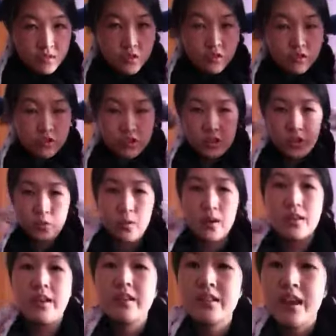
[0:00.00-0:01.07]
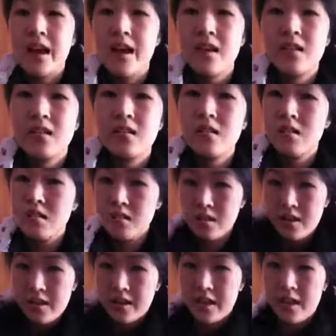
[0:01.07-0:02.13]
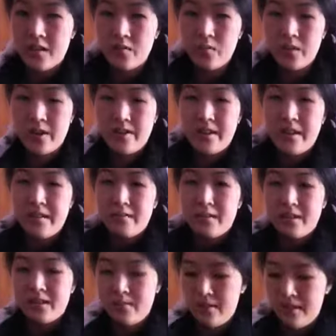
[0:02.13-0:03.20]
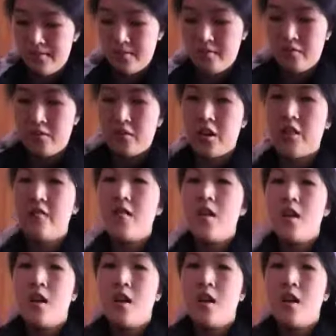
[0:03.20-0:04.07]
Usually you wear like that. And I can't wear right now because I'm having no scarf.